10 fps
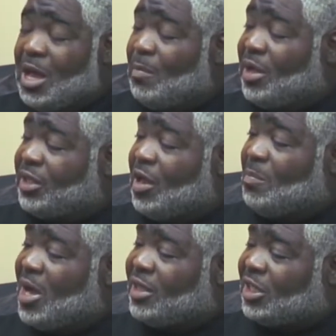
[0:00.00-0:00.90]
But their
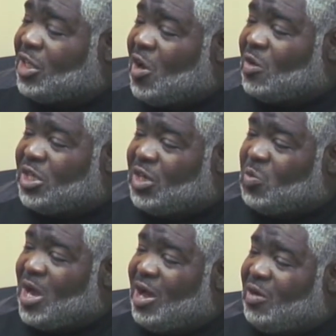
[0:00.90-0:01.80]
mother turns it
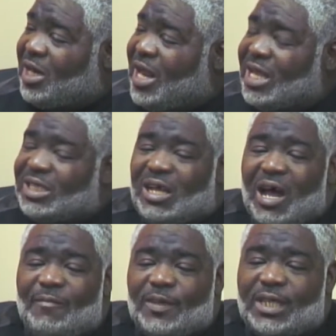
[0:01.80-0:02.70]
around and has a
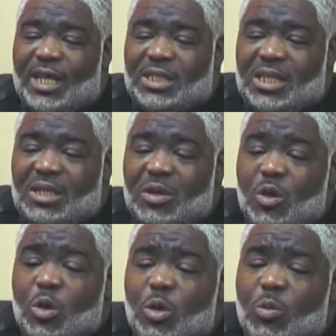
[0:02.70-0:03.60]
conversation
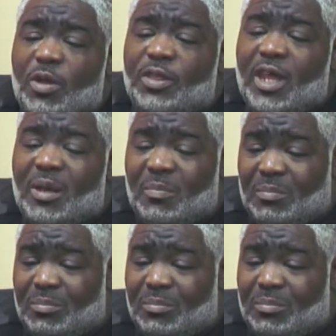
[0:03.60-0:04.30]
with them.